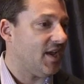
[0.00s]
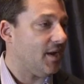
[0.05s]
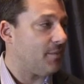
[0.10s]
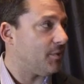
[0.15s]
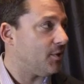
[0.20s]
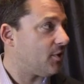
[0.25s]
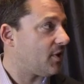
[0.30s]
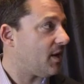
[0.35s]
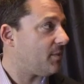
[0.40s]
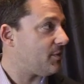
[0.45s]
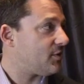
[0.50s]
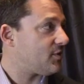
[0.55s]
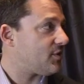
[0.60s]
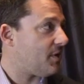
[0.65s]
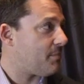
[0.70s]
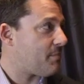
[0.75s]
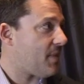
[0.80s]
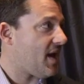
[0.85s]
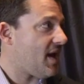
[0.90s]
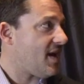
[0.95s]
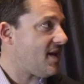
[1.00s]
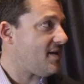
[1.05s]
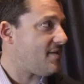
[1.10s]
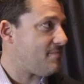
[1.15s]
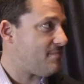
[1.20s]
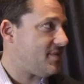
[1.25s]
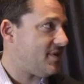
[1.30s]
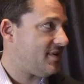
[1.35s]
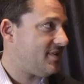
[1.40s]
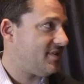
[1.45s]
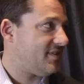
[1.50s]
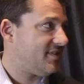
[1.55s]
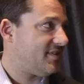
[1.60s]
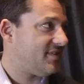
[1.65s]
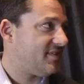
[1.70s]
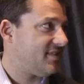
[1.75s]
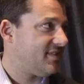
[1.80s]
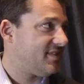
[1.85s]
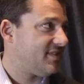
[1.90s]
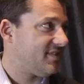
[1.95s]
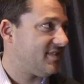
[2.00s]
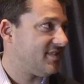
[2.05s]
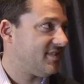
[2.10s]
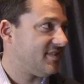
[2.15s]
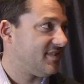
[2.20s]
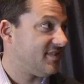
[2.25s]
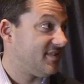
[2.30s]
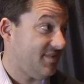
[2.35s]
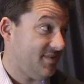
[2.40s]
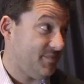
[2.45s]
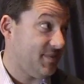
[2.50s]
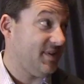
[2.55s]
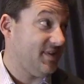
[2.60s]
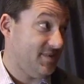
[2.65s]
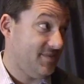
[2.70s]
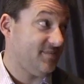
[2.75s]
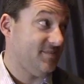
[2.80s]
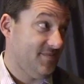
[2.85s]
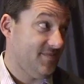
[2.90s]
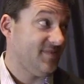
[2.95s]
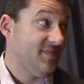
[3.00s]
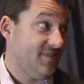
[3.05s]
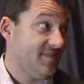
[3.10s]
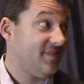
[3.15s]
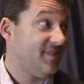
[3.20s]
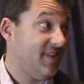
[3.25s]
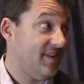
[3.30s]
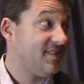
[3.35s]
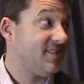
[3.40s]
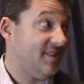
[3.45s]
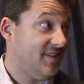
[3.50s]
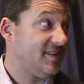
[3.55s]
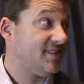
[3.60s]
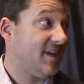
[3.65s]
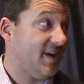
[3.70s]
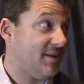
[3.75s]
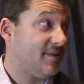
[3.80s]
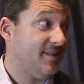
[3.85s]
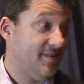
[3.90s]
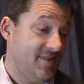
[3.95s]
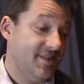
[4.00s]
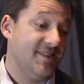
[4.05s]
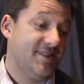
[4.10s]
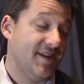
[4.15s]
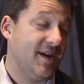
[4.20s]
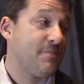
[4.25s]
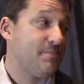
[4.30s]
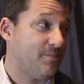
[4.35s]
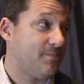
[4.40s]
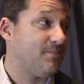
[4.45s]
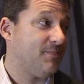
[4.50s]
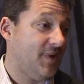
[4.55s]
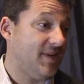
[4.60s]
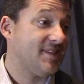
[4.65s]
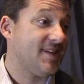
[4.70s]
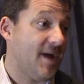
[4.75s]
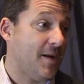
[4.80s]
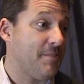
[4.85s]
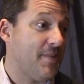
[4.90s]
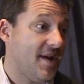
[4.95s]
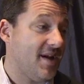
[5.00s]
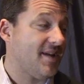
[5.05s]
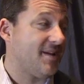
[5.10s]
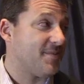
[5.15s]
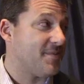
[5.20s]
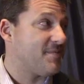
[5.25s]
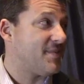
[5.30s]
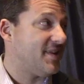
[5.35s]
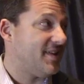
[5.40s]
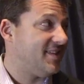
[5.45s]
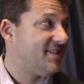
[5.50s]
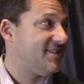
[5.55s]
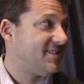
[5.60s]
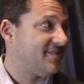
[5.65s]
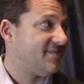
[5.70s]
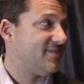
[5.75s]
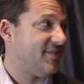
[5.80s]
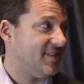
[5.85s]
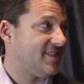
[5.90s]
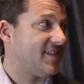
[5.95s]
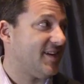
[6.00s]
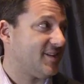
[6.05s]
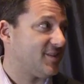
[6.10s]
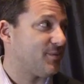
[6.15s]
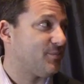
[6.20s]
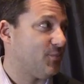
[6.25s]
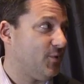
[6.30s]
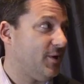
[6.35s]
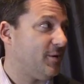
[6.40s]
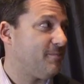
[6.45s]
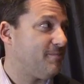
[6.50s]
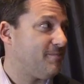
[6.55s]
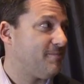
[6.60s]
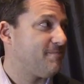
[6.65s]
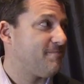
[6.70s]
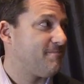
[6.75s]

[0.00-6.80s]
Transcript: Yeah, but look how much they pay him. I mean, he's got bank. I mean, he's got some rip.